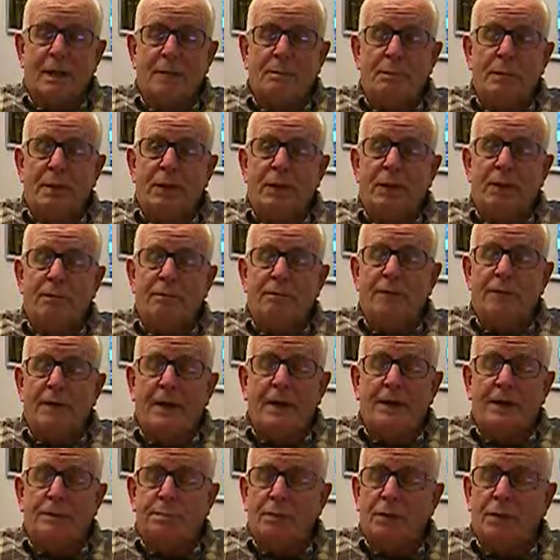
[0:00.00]
I've been on
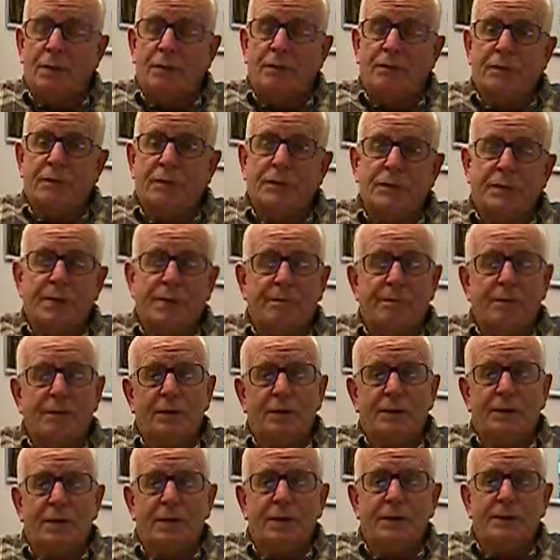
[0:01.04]
Facebook for
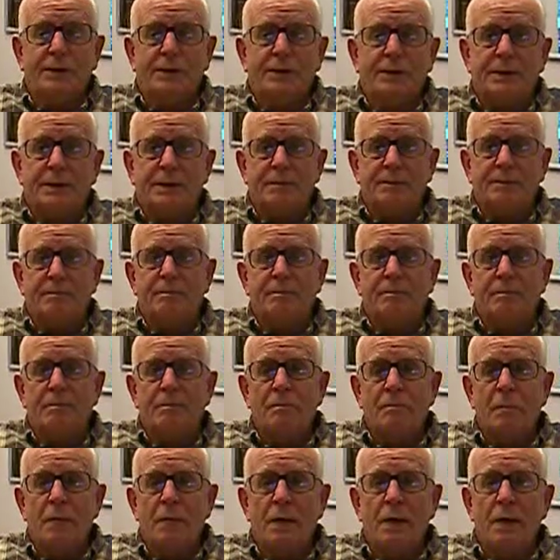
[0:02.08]
several years and
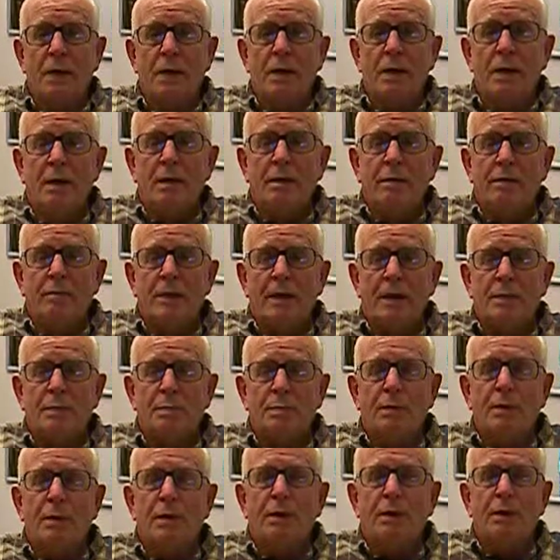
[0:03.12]

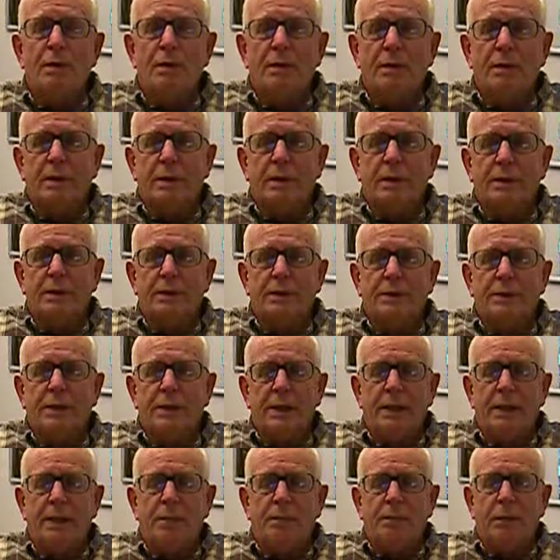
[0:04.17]
Facebook you can
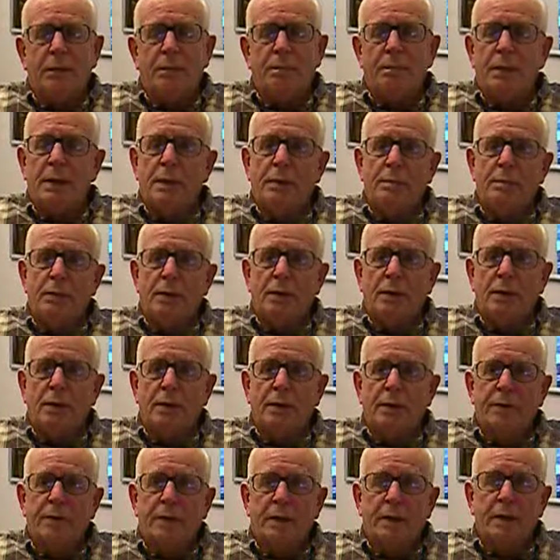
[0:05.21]
see what people
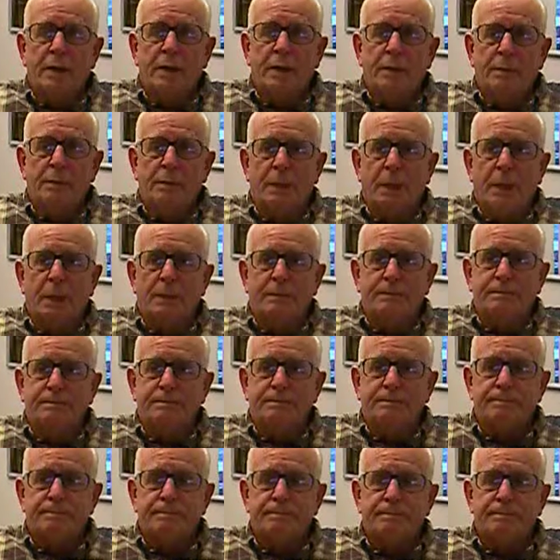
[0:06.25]
are thinking about.